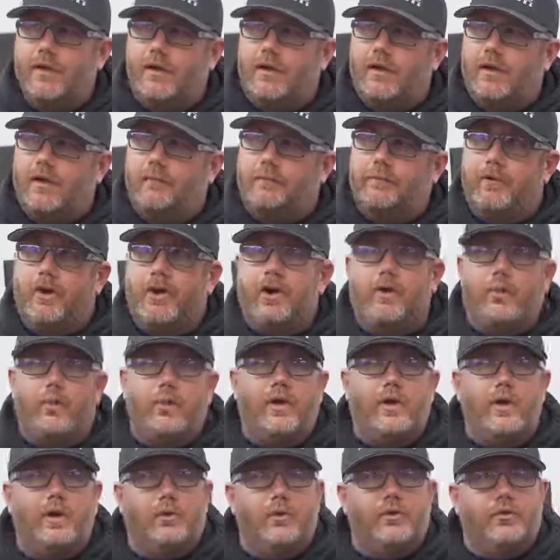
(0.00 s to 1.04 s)

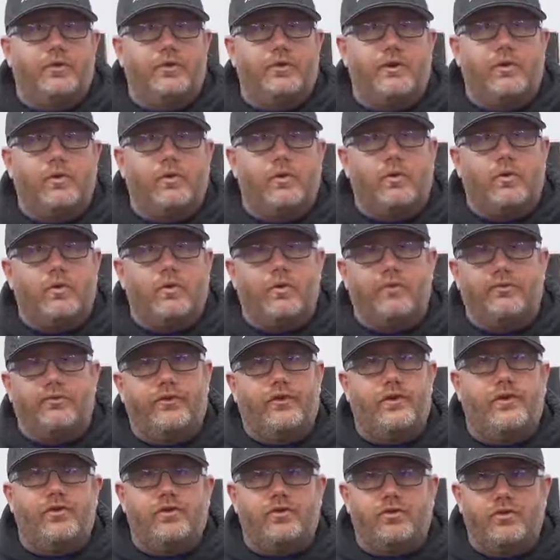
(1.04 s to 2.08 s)
Non-wing, we really work with
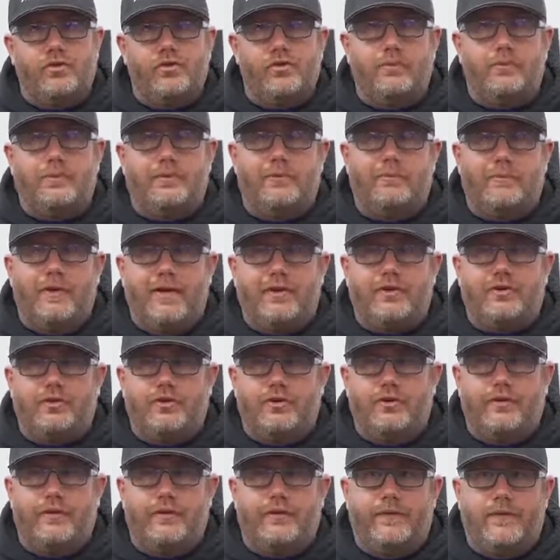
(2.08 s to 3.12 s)
front droop to make
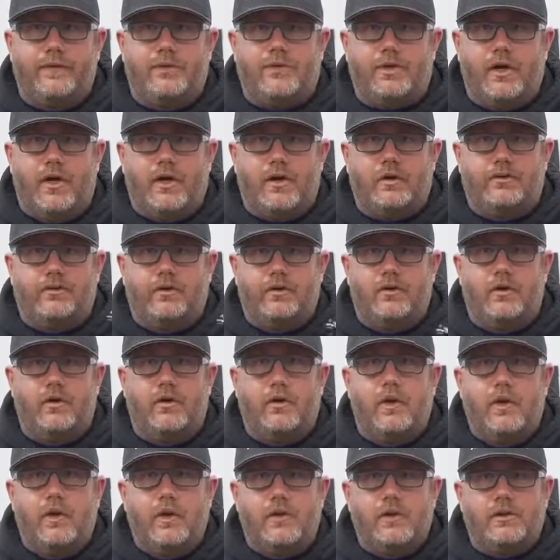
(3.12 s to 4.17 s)
sure that the shocks are